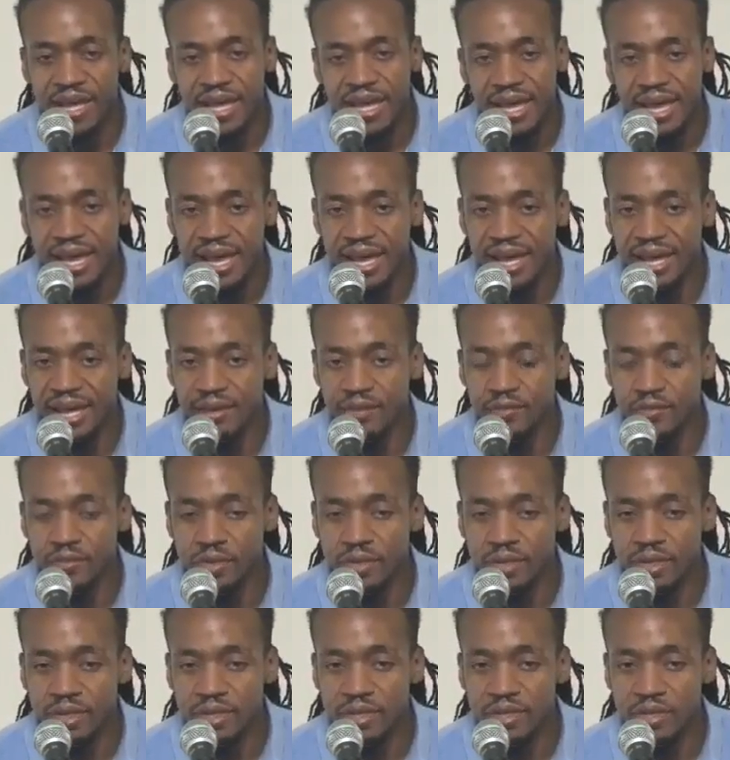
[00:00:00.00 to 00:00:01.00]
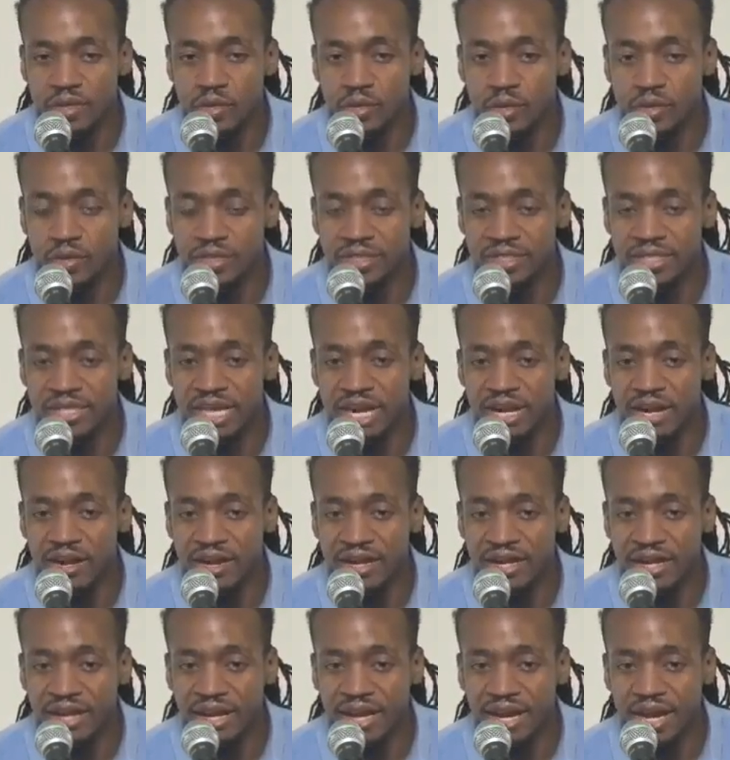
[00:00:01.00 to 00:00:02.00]
And you don't see her
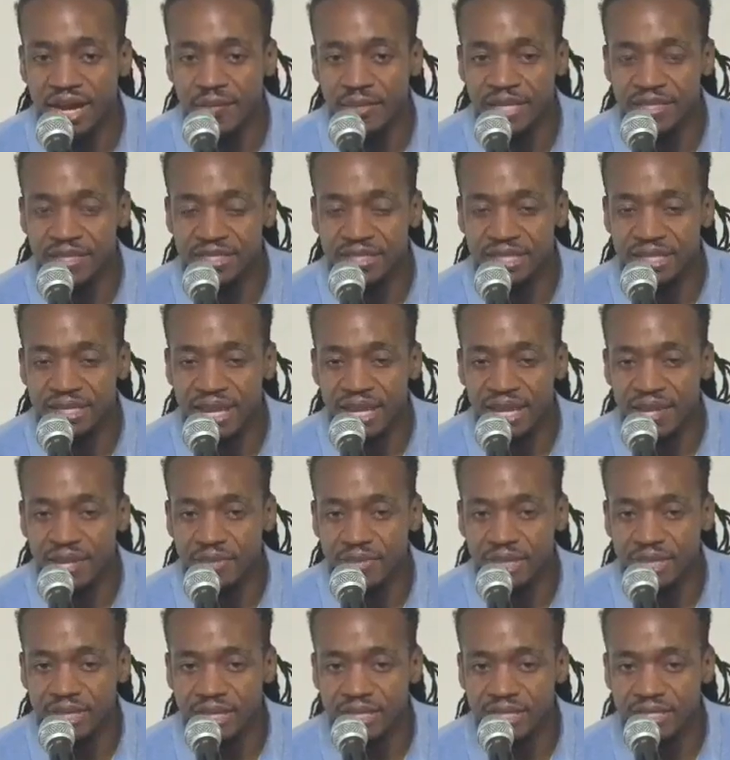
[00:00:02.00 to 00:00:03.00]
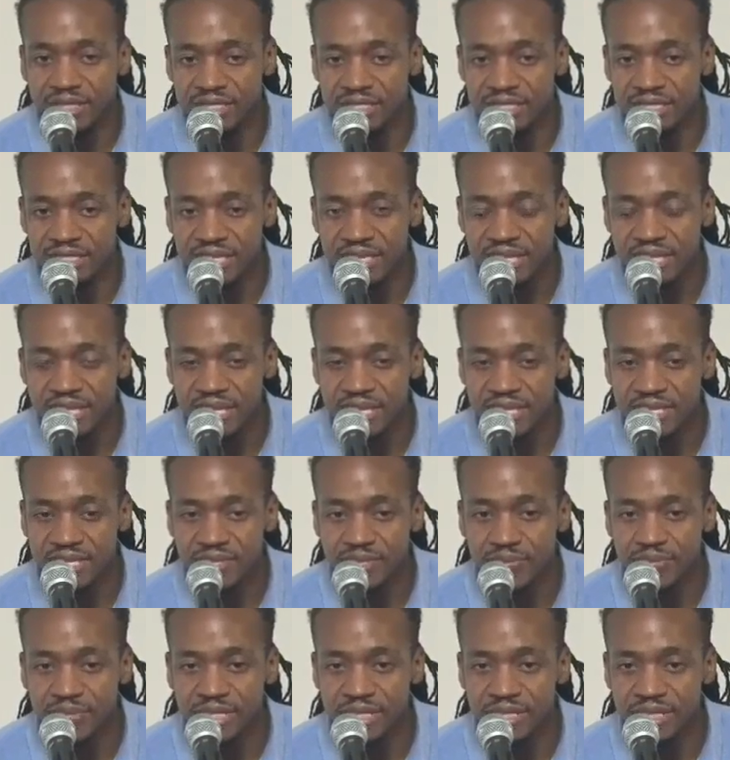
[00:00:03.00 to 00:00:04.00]
in the comments today because she
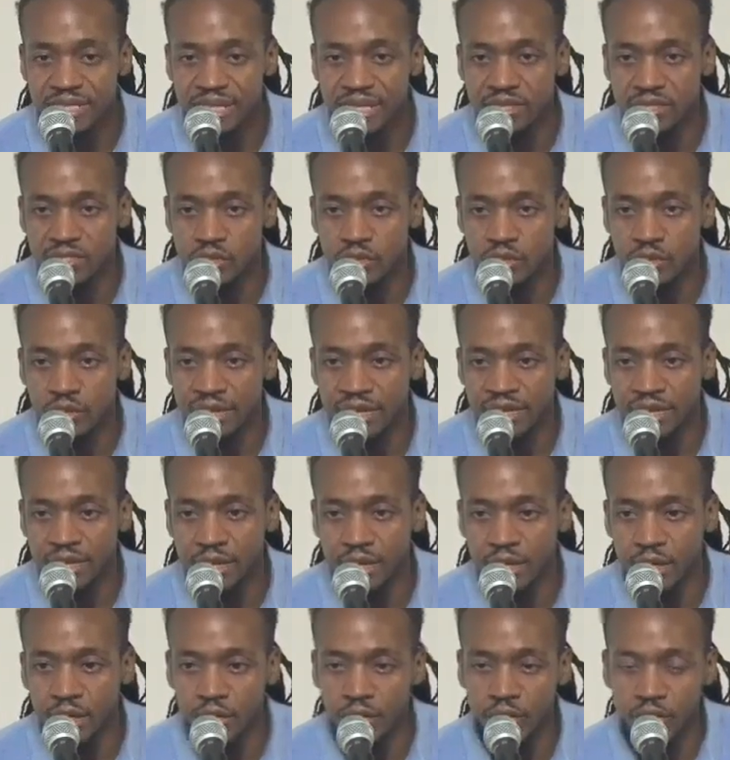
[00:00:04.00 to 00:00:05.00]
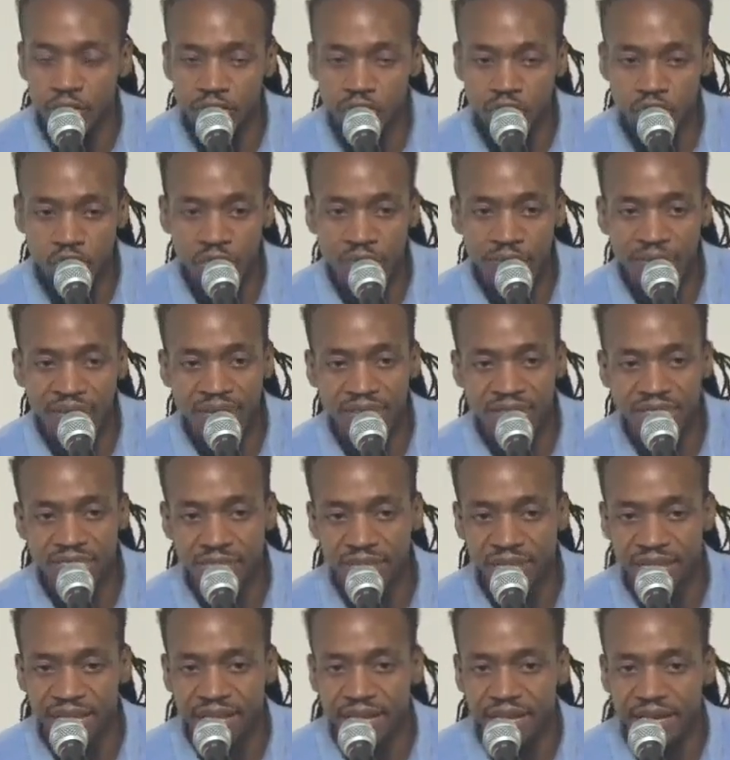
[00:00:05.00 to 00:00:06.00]
is busy enjoying a girls' trip in
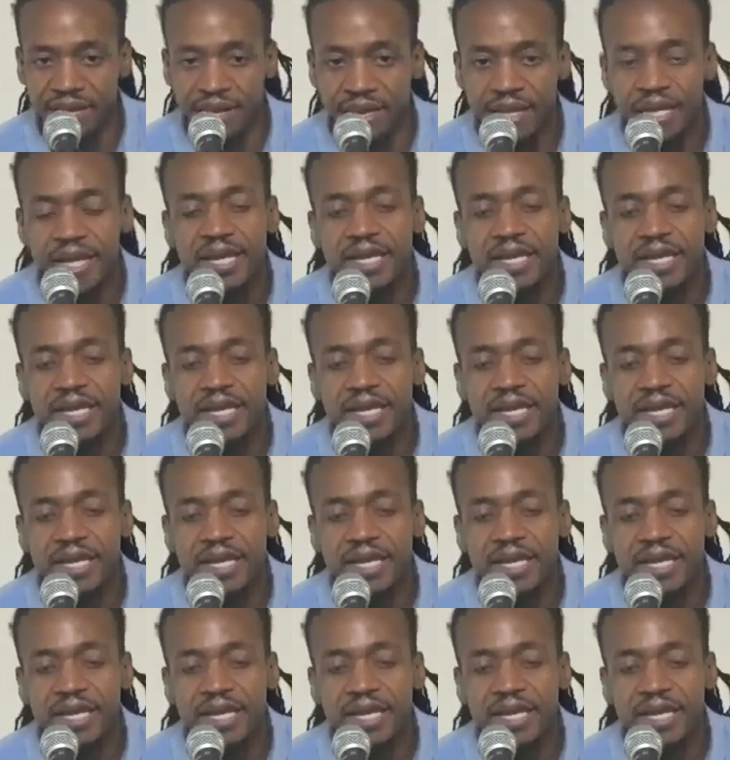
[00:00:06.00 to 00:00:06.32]
Jamaica.